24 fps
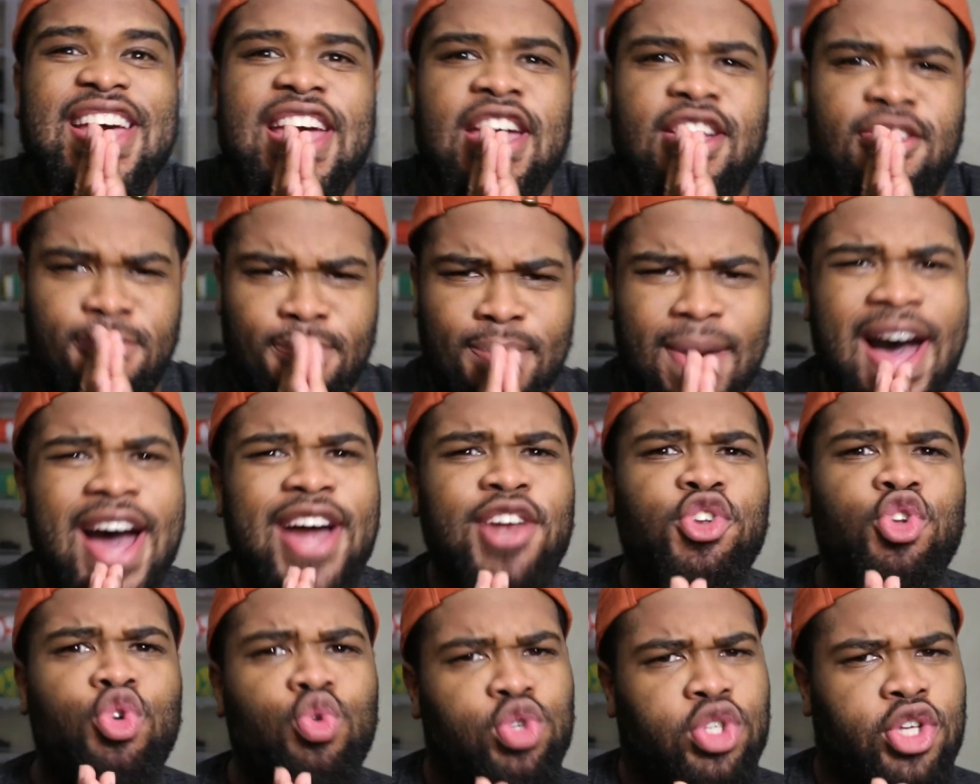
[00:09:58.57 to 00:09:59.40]
If my
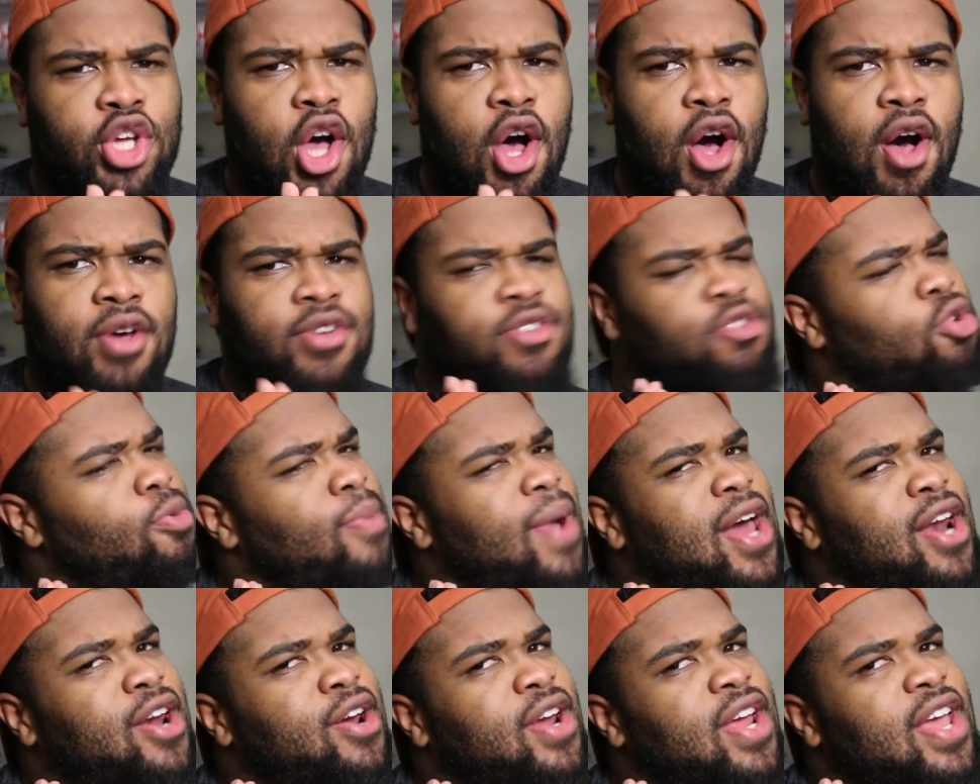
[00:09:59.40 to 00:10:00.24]
Dukes calls, no
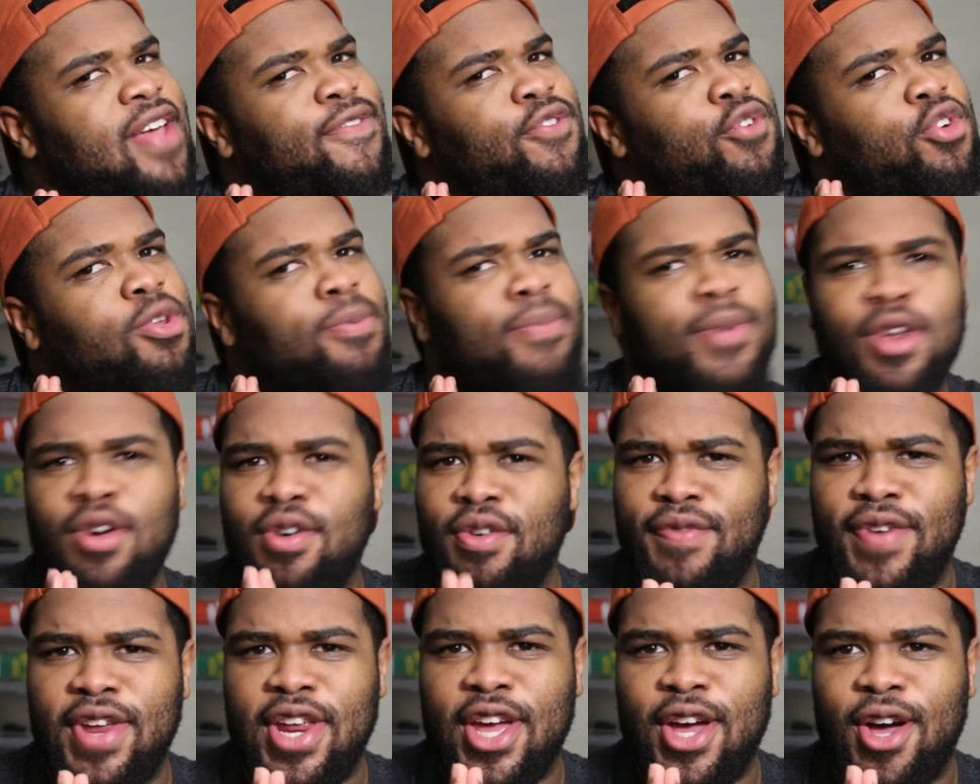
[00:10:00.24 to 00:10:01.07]
matter if you're in the middle
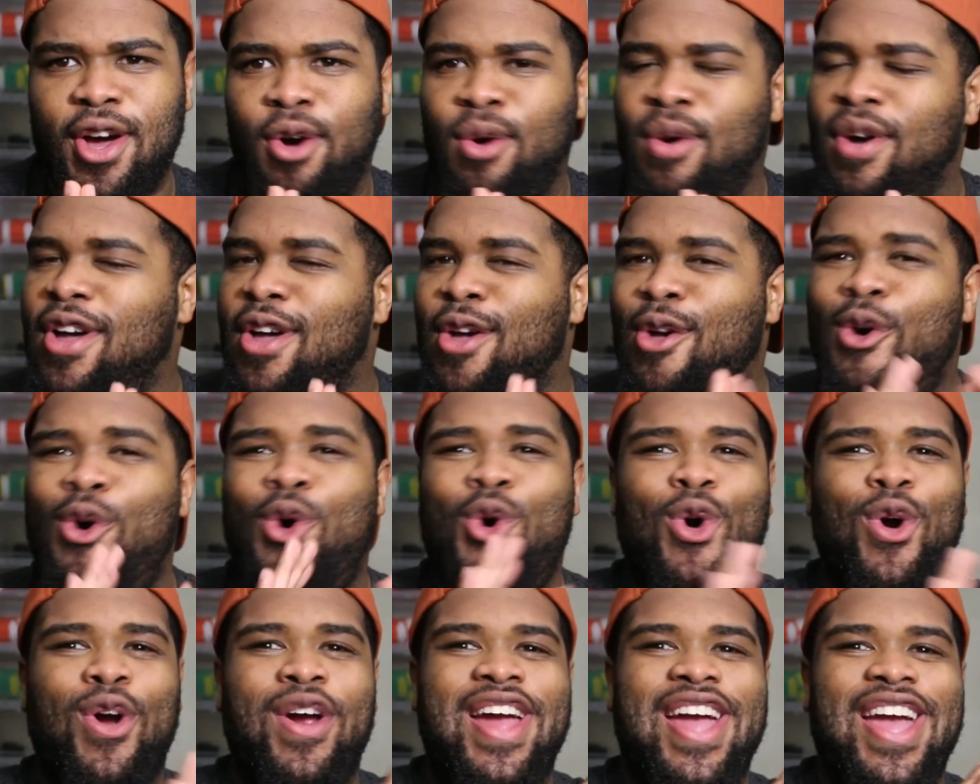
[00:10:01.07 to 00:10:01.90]
of a video
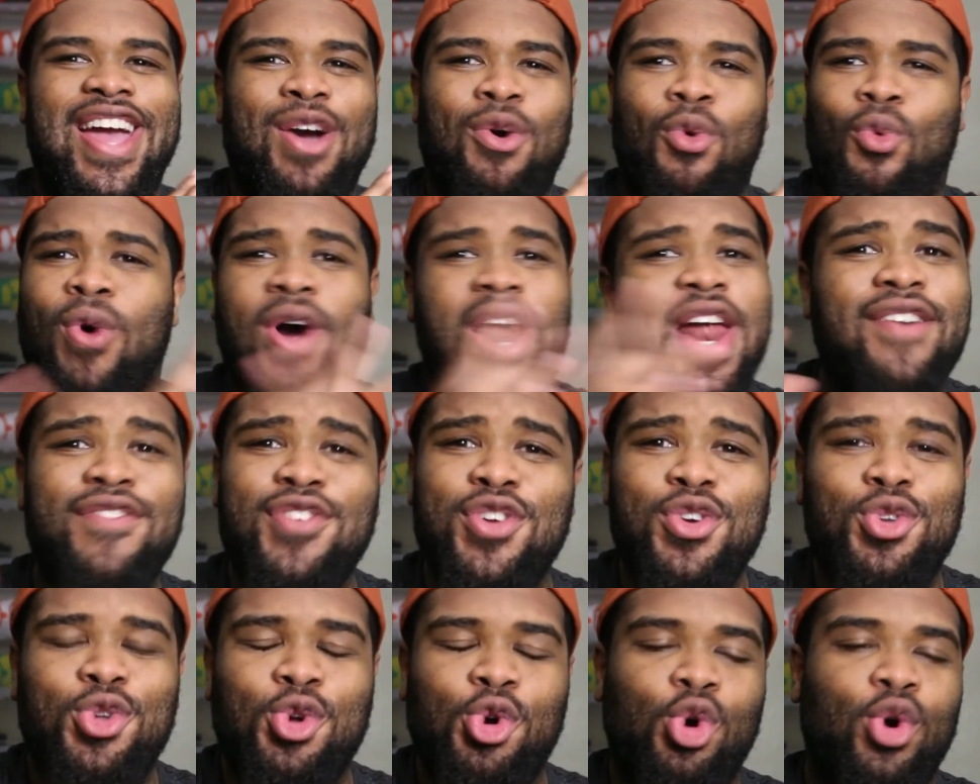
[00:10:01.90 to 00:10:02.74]
or whatever
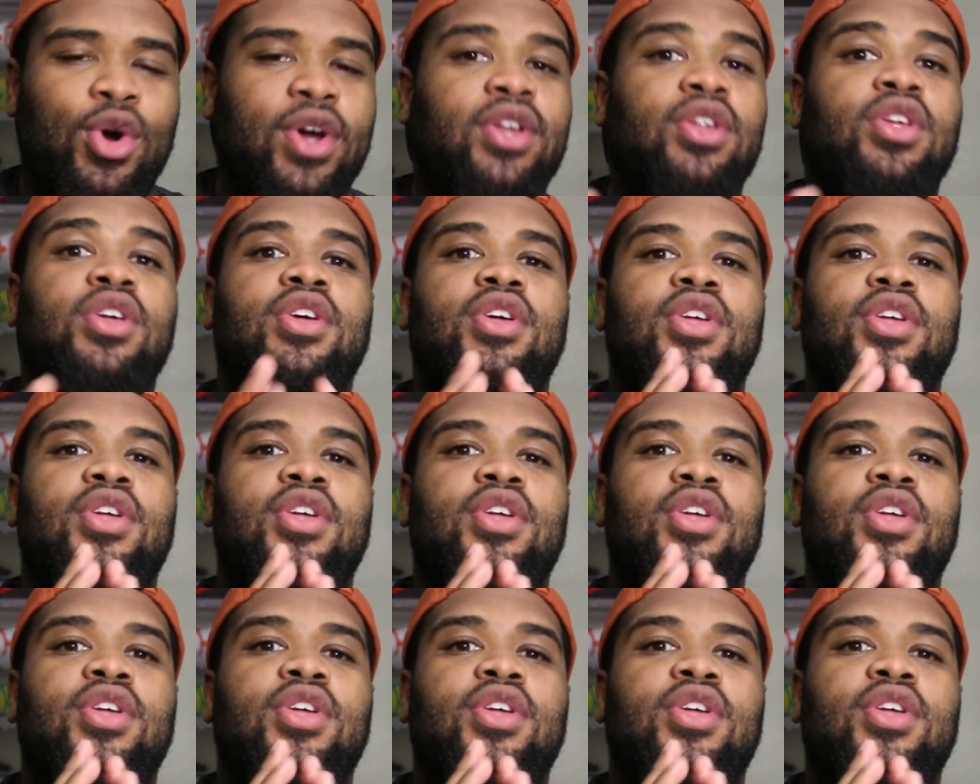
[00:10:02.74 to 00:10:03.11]
you're doing,